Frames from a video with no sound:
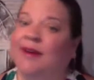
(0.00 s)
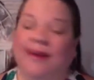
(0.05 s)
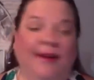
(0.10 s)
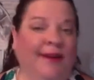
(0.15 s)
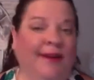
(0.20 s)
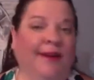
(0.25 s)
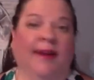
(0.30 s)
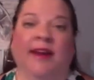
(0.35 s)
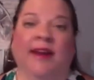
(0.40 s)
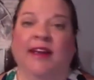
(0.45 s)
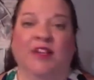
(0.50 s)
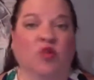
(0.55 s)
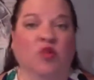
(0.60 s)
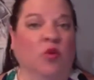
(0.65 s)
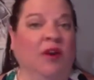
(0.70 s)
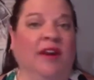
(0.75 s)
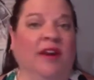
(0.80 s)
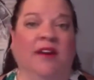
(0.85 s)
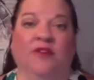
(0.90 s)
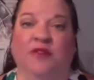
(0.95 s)
You're going to get
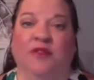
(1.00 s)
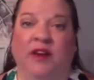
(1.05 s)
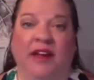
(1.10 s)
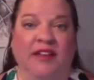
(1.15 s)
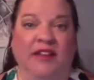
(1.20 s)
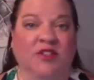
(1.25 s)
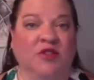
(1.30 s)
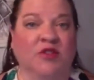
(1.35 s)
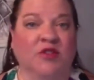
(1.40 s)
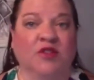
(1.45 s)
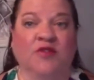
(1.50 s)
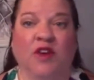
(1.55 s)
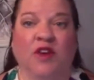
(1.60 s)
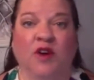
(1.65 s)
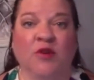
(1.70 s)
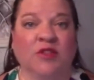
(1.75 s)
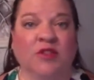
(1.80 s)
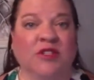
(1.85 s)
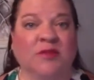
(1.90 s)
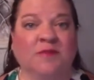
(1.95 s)
20 different answers,
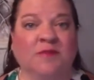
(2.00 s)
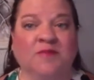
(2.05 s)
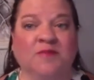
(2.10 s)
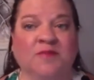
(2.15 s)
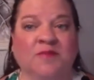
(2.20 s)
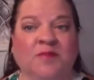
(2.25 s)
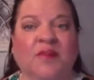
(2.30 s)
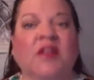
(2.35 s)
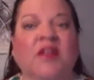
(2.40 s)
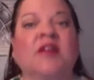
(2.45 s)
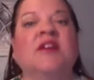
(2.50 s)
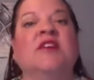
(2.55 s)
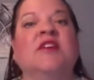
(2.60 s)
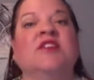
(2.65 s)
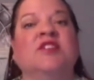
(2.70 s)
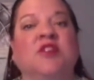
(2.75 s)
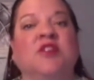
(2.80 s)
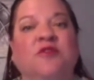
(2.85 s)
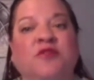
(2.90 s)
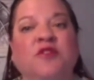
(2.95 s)
folks.
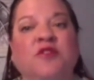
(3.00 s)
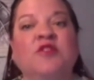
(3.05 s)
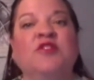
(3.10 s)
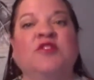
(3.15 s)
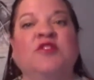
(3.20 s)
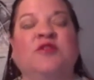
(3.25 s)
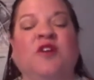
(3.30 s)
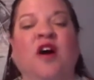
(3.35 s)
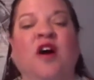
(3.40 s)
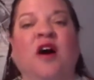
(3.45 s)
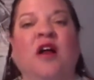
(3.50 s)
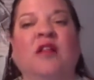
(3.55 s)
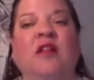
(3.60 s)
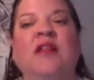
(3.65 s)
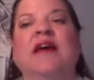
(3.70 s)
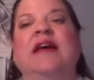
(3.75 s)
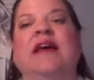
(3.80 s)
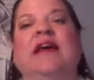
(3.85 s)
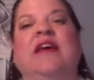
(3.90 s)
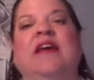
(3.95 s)
So first of
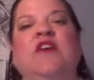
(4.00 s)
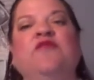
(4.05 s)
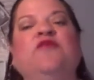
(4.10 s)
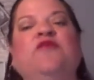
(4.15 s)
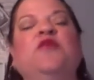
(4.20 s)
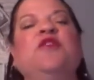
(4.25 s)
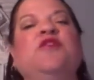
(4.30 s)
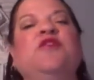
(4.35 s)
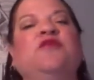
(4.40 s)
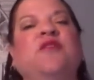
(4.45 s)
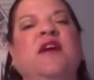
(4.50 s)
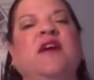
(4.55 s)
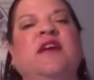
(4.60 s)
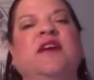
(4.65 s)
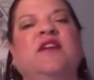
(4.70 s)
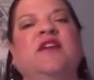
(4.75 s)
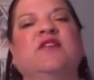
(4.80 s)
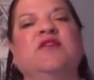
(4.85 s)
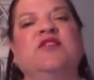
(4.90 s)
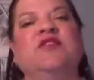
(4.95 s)
all, if we're
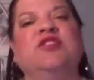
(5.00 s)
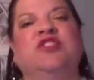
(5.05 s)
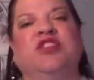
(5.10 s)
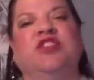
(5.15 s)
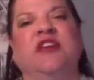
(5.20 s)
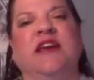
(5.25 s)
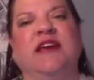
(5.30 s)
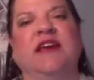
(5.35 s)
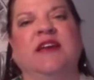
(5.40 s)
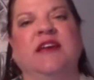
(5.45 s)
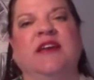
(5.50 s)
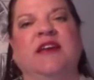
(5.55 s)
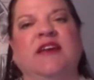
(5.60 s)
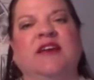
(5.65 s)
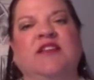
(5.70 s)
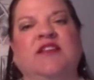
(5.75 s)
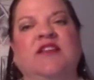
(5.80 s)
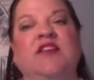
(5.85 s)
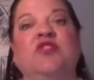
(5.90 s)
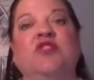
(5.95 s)
defining
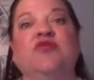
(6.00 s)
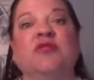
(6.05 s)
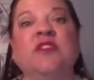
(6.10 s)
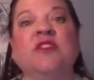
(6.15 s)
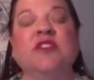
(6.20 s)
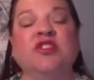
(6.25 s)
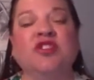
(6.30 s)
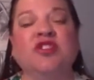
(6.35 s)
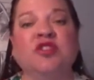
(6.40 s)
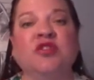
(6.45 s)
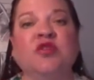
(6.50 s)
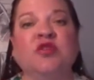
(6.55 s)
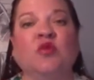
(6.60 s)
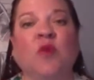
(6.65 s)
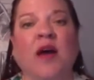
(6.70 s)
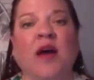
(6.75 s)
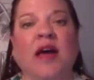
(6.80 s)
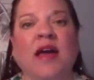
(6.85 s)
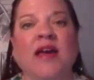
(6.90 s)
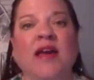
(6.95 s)
Christianity the traditional
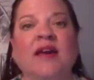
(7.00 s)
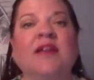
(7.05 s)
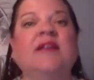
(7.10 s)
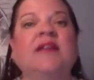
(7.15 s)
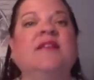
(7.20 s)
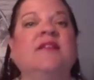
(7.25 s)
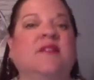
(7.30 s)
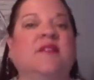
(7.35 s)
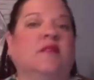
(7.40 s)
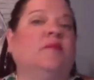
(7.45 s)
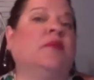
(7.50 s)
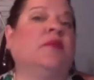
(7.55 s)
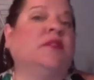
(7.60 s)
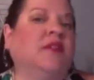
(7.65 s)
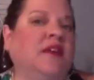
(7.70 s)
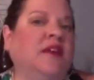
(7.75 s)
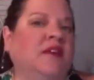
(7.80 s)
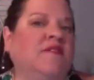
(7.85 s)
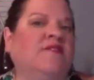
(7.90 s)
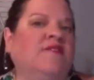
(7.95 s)
way, it is the
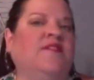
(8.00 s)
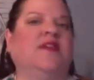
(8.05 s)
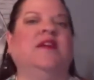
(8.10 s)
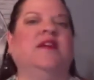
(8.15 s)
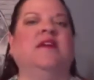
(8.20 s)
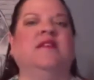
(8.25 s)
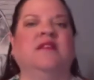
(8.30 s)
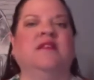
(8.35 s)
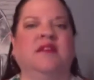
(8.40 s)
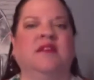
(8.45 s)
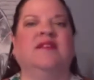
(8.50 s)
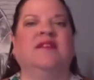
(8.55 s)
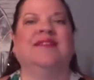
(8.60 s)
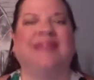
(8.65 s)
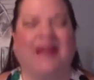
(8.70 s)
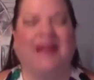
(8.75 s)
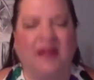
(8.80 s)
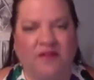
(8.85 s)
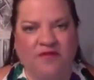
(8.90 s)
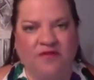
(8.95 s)
belief in the
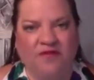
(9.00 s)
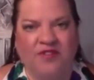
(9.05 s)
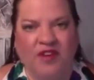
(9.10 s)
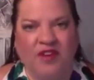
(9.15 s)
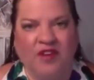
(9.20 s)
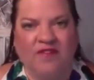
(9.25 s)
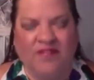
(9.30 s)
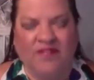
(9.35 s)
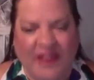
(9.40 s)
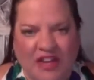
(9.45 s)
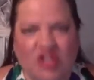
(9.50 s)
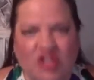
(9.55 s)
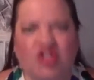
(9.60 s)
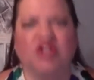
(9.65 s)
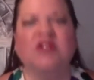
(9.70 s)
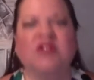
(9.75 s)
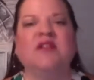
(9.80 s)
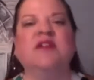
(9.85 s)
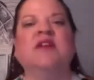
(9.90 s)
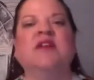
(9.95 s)

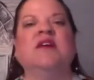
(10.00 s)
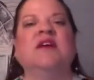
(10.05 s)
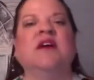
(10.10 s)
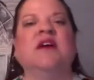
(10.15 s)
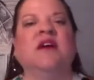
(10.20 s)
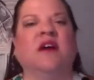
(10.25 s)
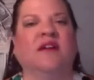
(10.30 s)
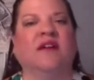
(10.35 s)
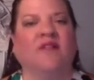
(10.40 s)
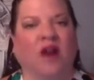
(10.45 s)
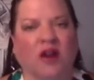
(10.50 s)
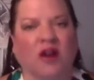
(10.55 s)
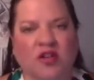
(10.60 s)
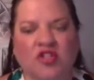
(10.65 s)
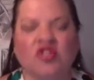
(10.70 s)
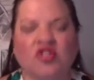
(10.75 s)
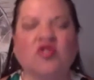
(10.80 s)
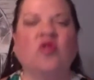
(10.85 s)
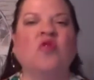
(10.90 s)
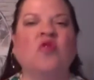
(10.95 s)
salvation of our
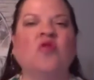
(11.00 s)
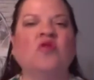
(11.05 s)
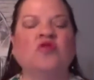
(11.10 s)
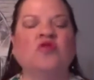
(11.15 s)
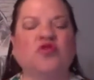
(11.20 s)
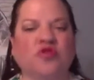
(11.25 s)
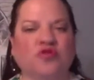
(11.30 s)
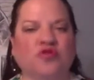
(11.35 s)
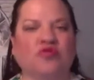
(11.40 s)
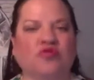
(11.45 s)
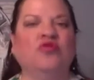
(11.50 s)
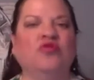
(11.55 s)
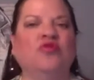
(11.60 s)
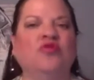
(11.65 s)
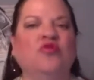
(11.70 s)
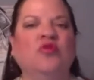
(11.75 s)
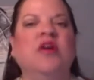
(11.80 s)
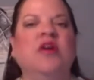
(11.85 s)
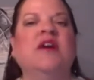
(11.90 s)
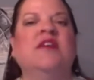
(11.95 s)
souls
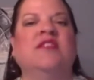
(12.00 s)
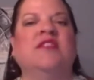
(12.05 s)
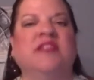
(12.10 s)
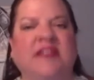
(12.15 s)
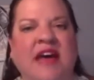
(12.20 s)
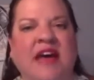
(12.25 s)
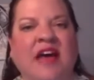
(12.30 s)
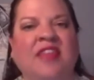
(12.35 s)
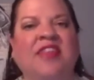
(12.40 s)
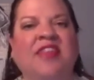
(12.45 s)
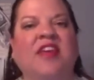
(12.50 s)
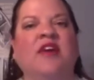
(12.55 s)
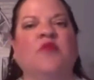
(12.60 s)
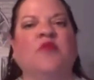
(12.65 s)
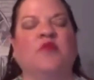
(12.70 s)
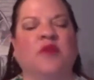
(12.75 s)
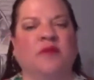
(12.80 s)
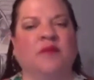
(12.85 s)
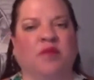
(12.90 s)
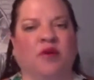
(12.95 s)
through the death
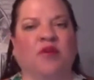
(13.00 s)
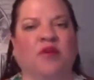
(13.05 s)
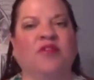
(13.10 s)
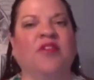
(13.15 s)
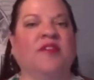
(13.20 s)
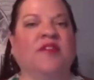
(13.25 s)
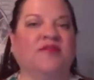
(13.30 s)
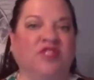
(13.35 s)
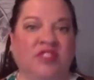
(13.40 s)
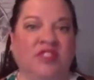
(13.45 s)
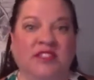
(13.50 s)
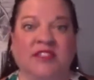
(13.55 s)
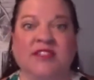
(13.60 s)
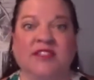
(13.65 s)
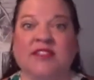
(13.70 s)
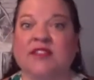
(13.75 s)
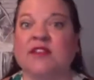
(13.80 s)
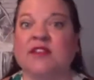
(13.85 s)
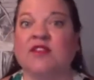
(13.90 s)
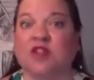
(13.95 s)
and rebirth of
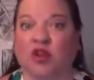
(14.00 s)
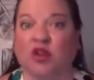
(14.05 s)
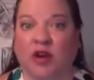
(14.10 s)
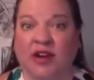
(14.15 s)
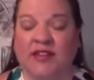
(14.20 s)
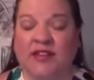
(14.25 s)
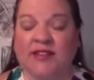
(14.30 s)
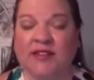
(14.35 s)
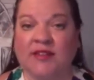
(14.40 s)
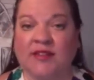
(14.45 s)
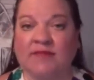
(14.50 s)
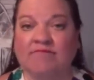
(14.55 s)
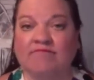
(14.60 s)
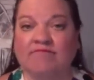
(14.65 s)
Jesus the Christ.